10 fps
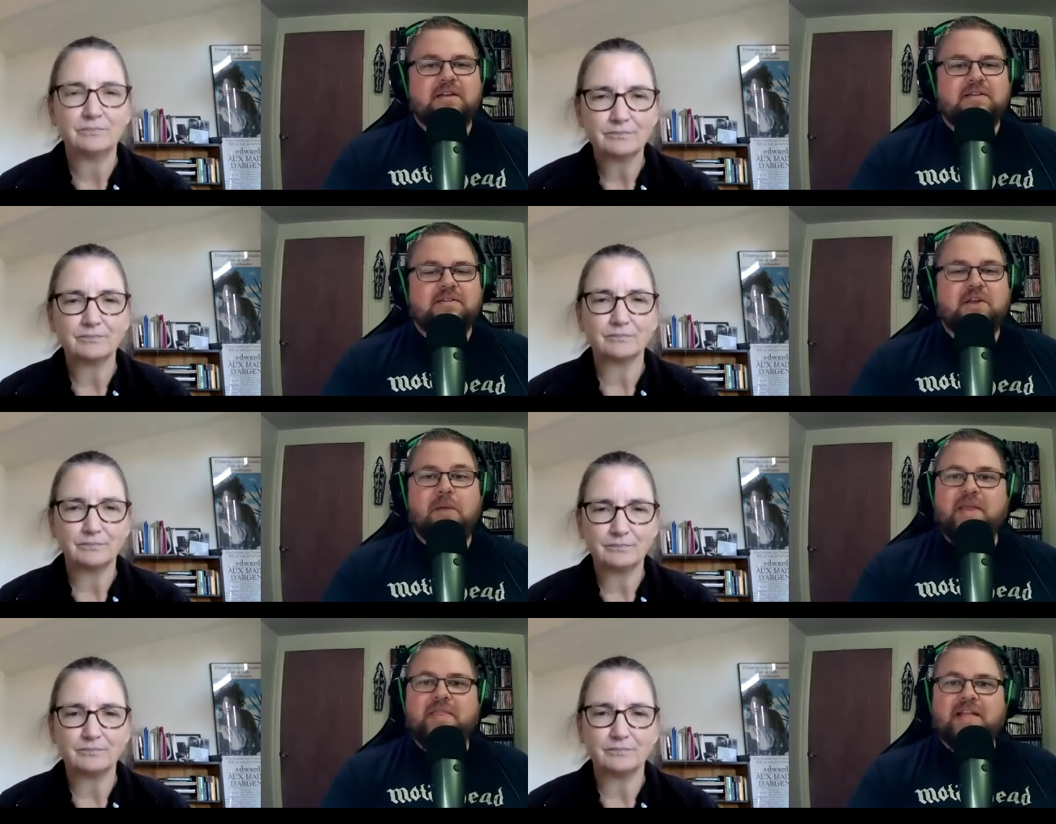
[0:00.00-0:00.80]
Speaker 1: so I
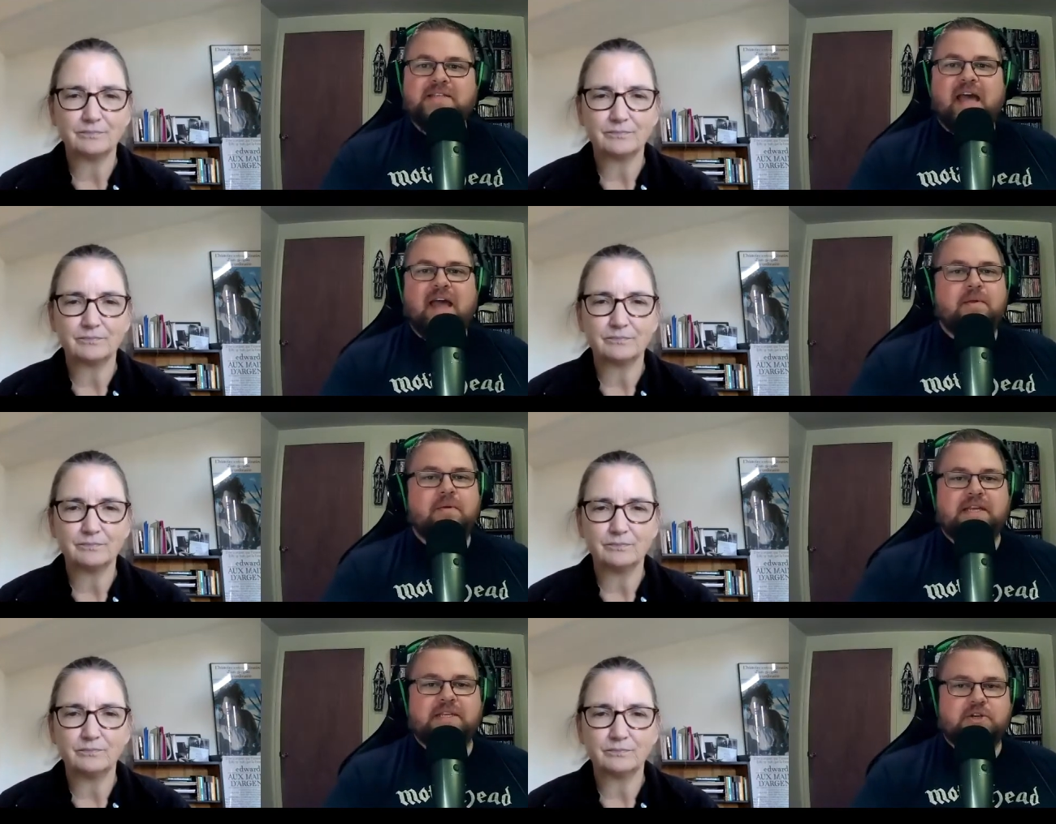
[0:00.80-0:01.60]
mean, that's got to be
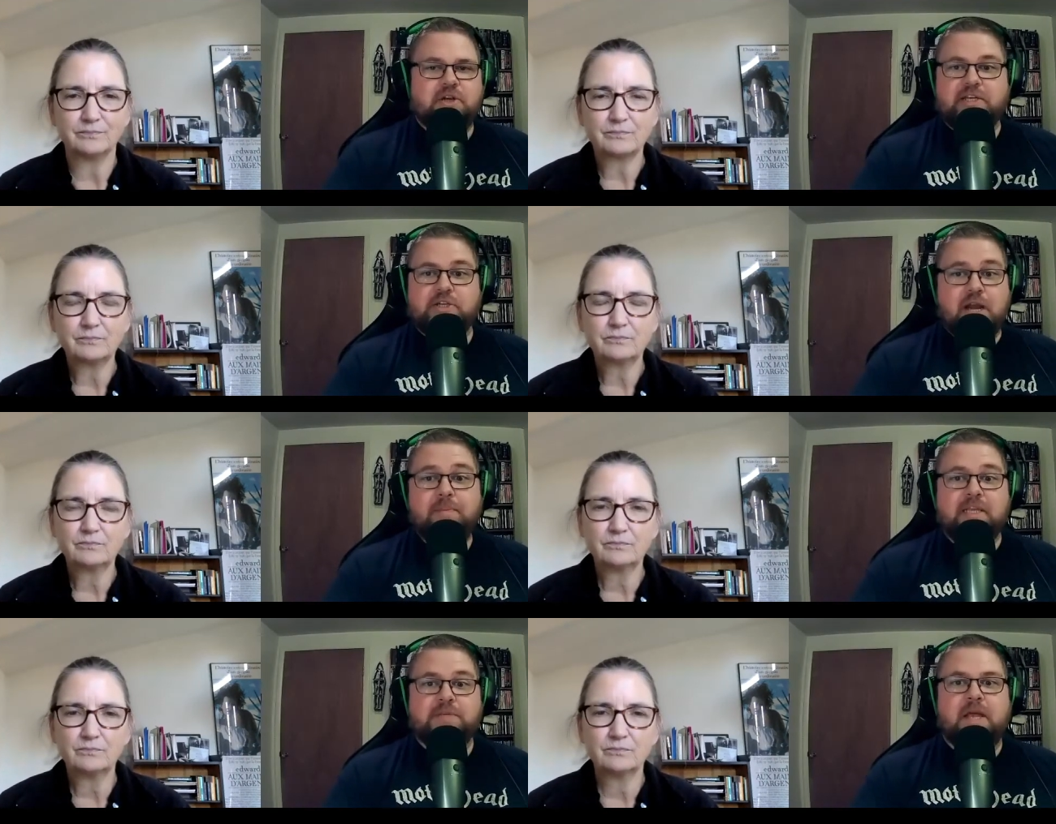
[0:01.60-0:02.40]
like
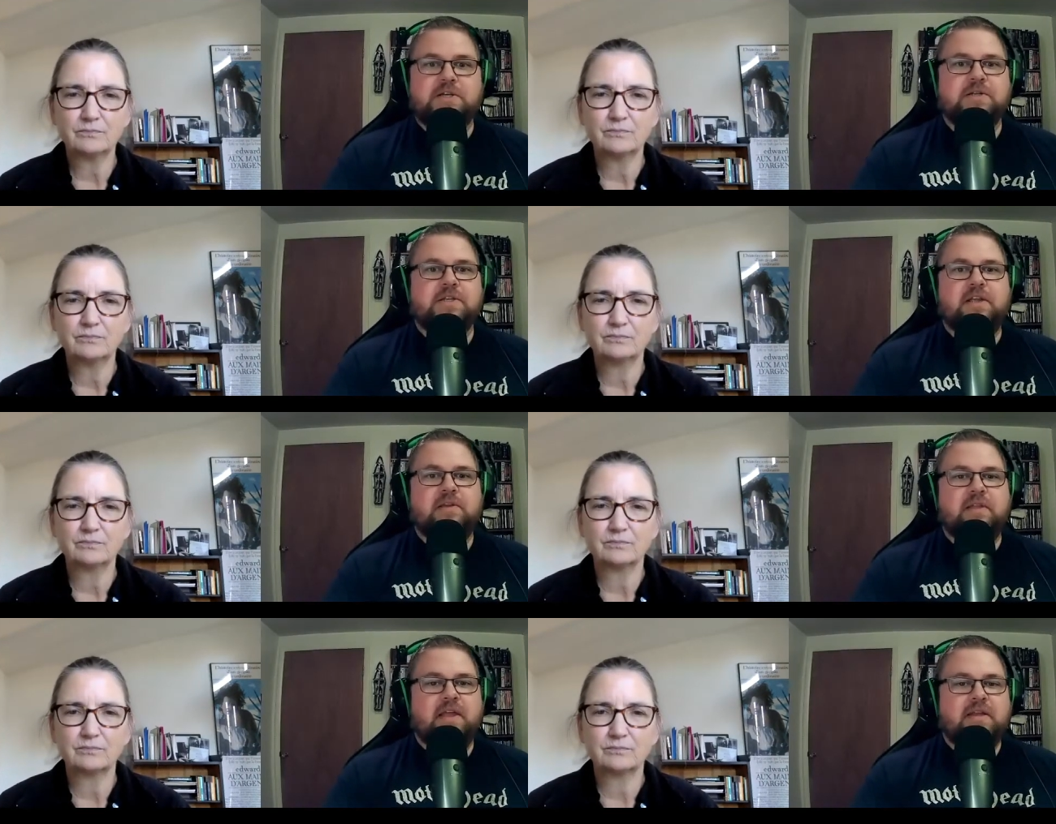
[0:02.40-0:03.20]
extremely special to you
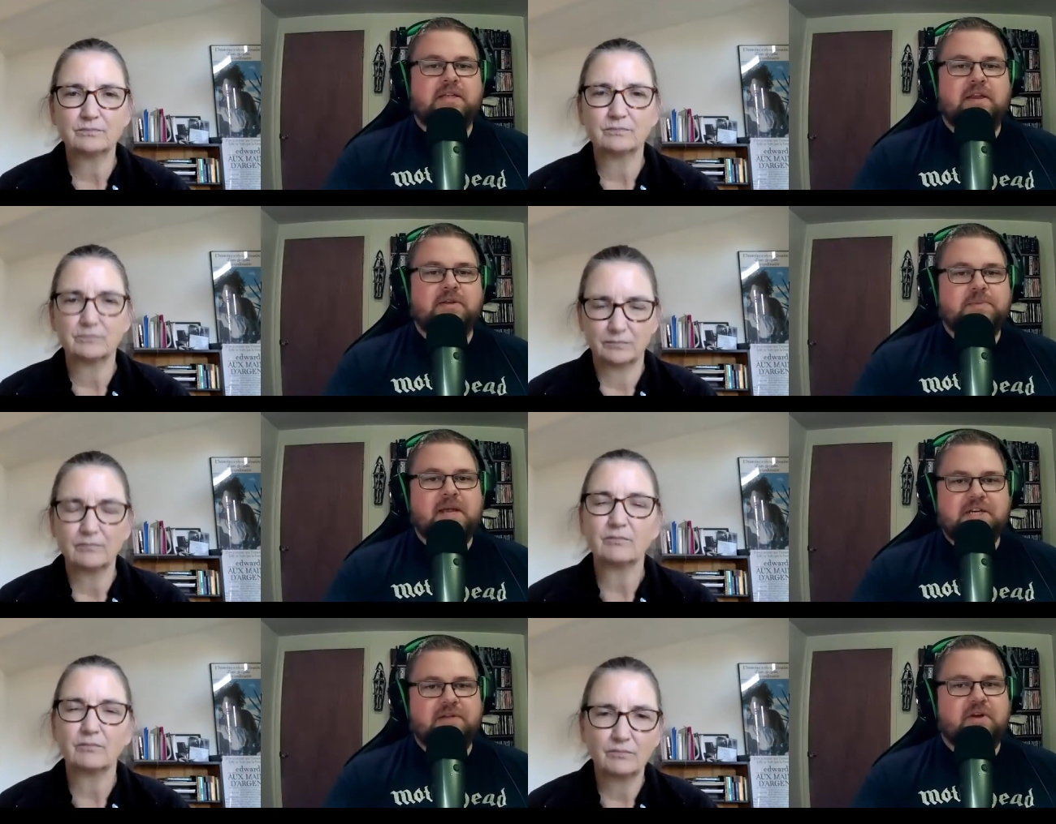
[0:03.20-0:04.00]
that you know,
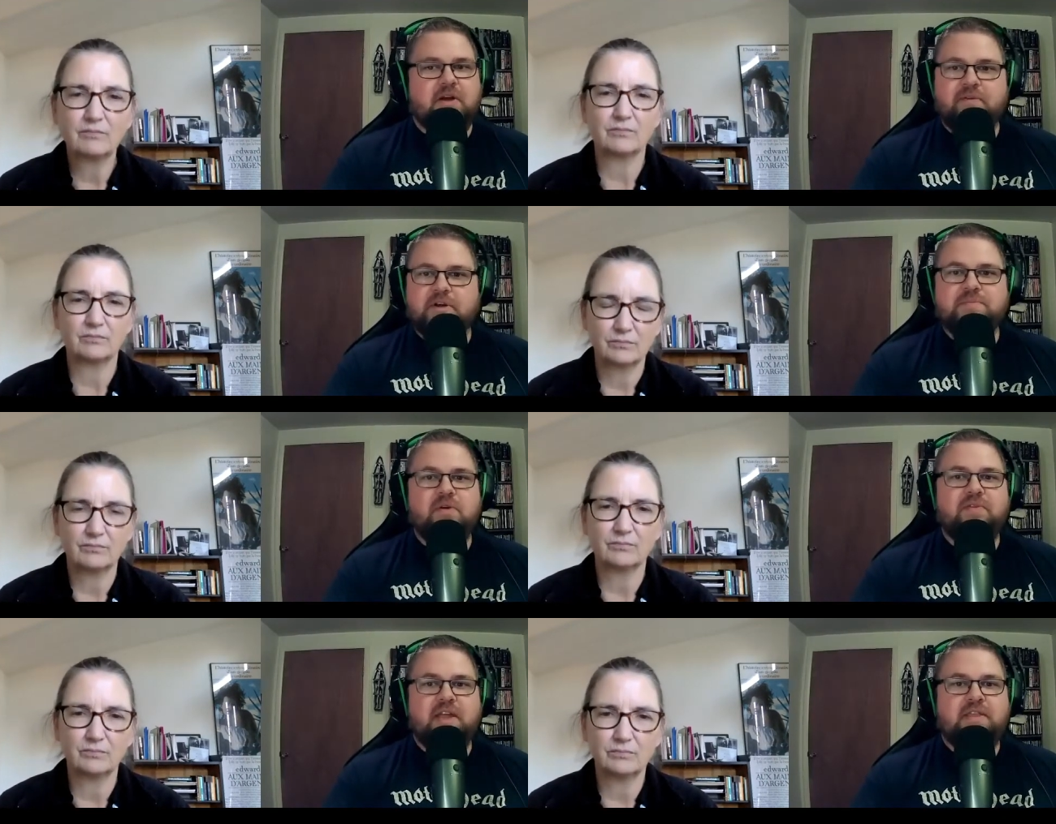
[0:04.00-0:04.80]
especially for your first
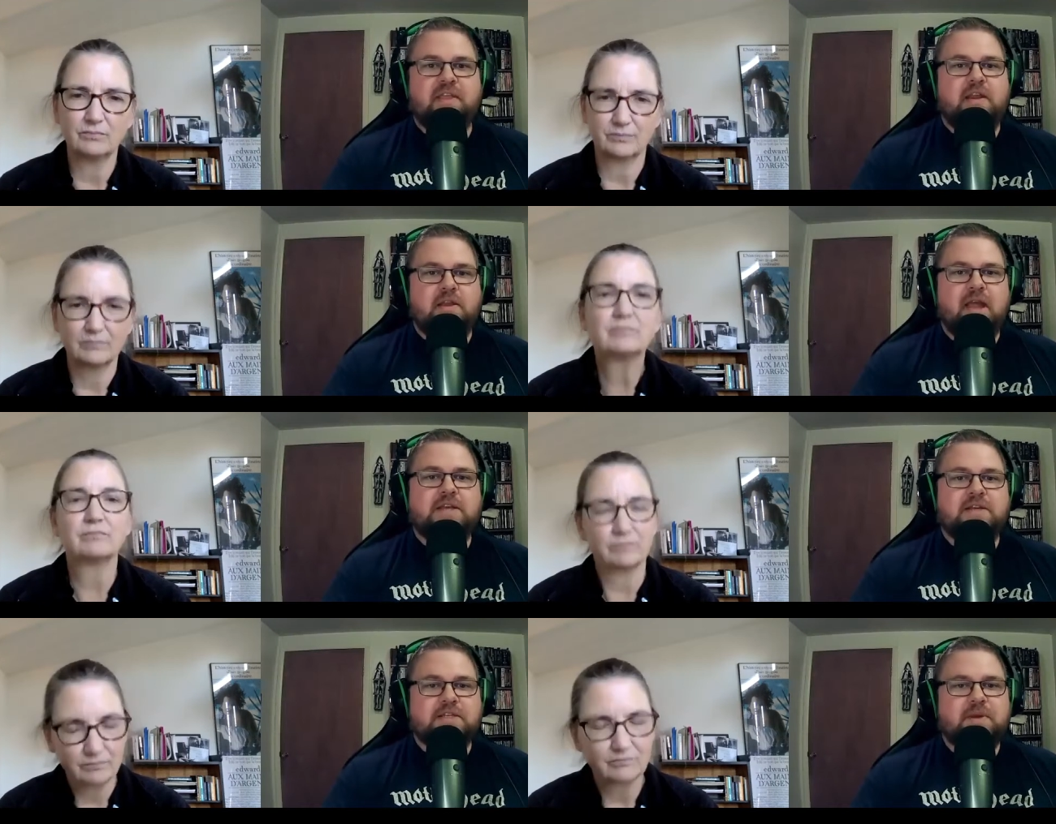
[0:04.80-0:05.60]
movie, that you got
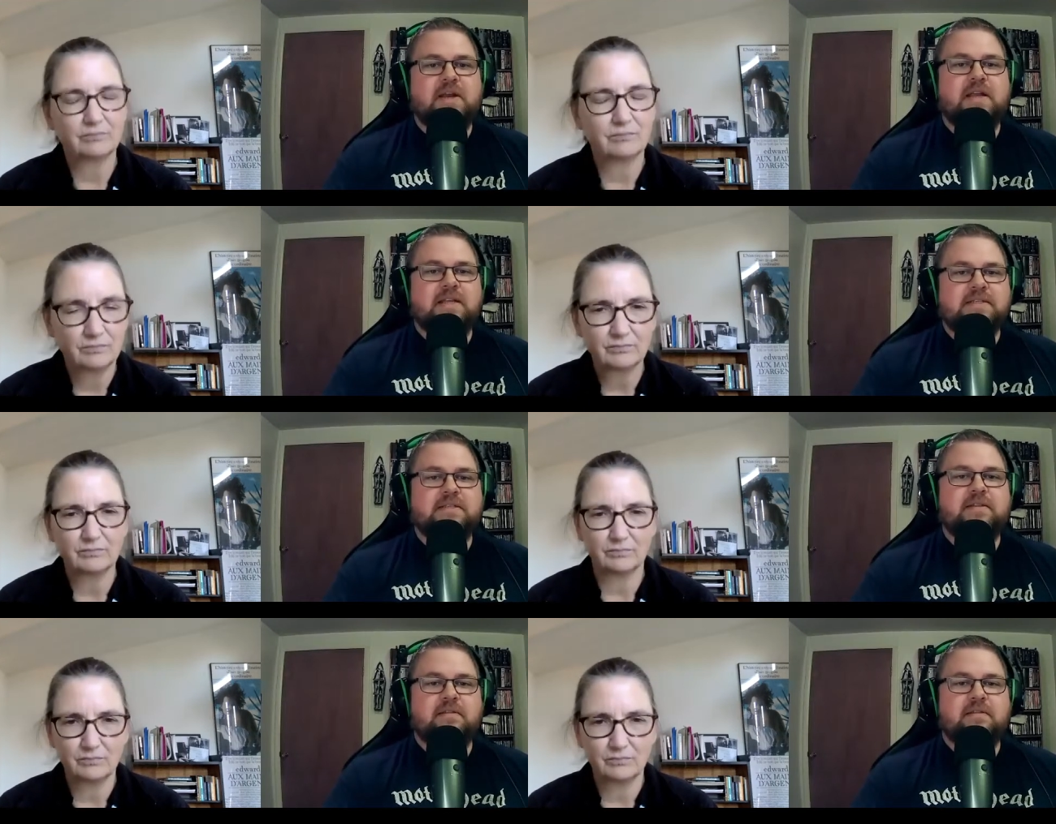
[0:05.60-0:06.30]
to experience